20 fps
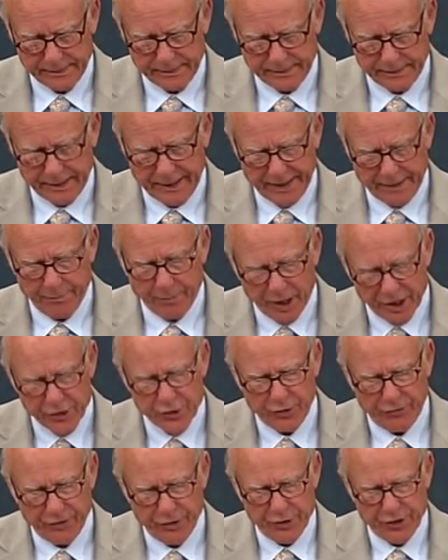Like
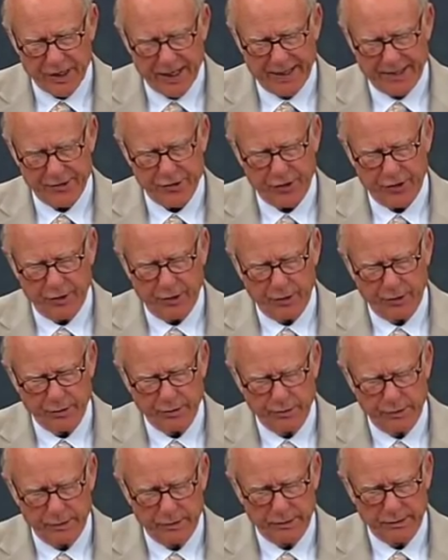much of the tax
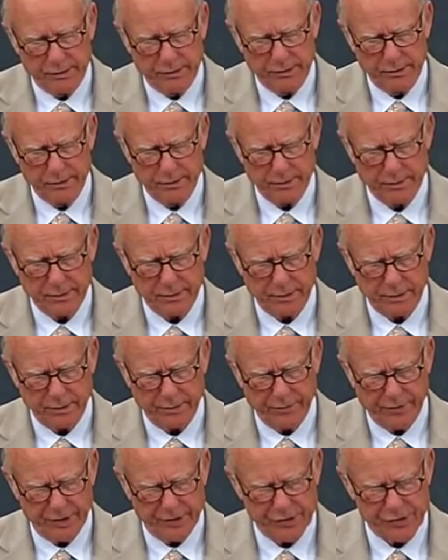code,
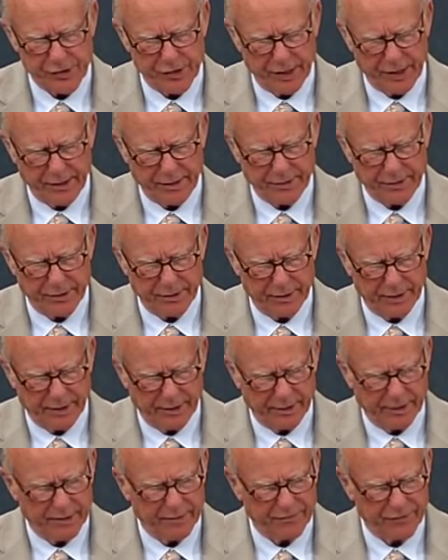the estate
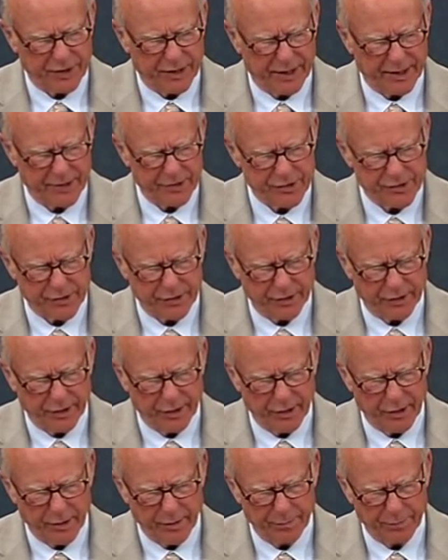and gift tax
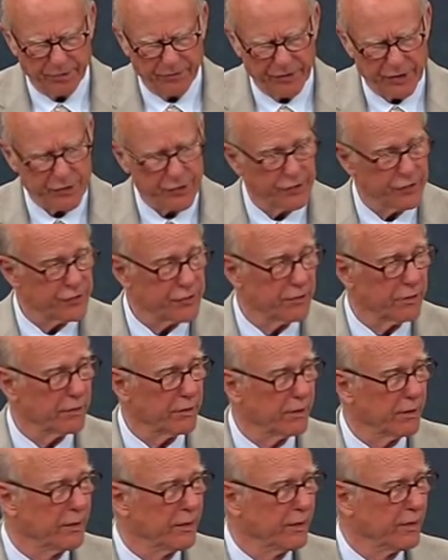provisions are
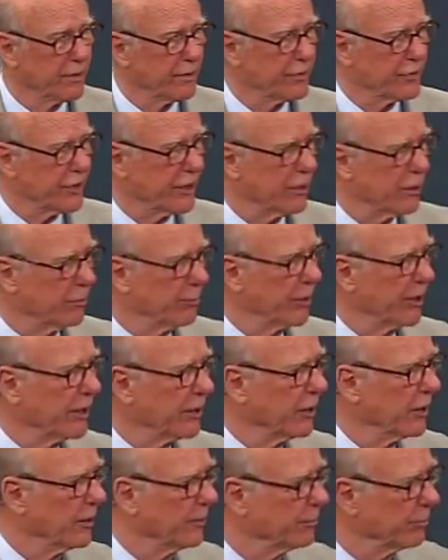terribly
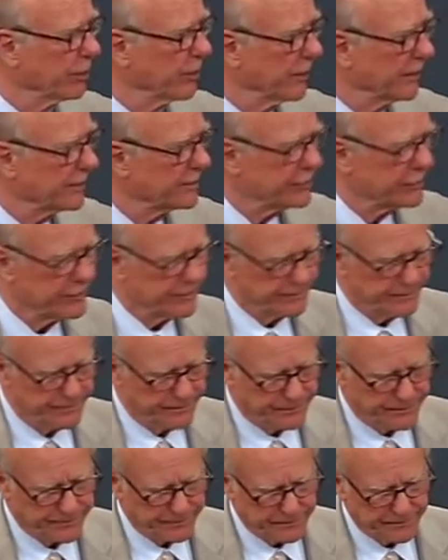complex,
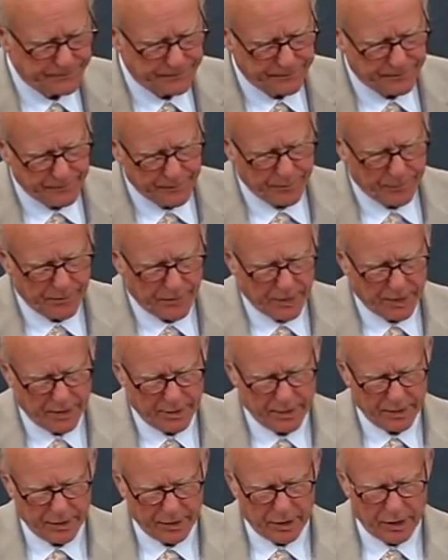
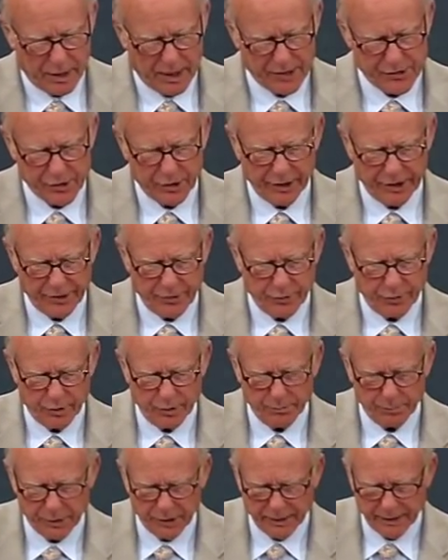costly to
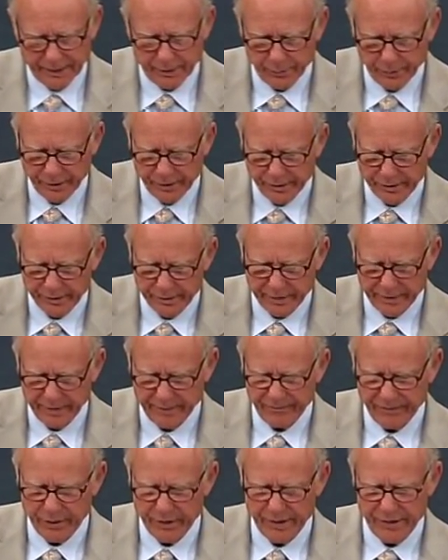comply with,
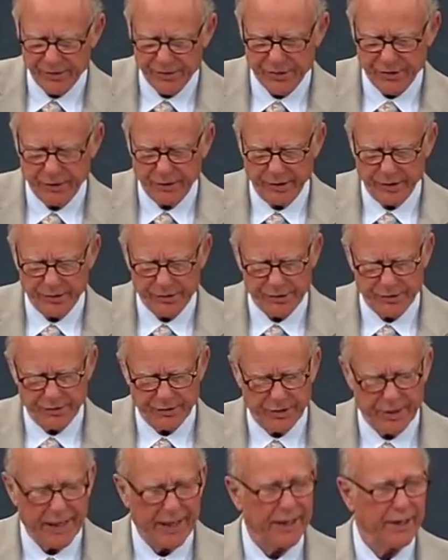have very serious
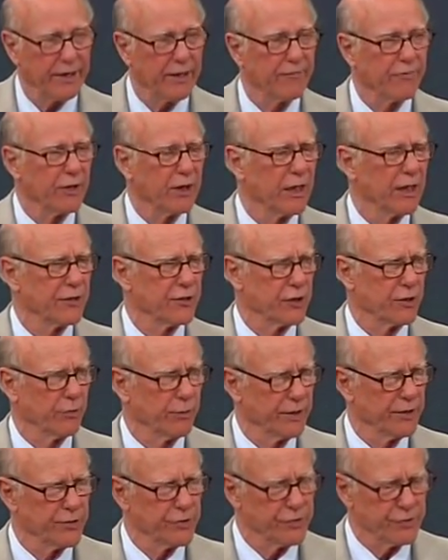negative
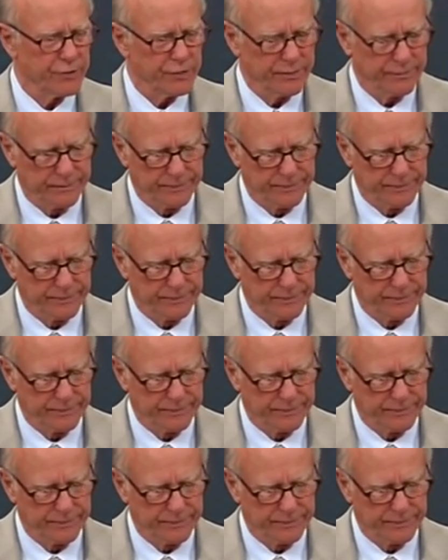consequences.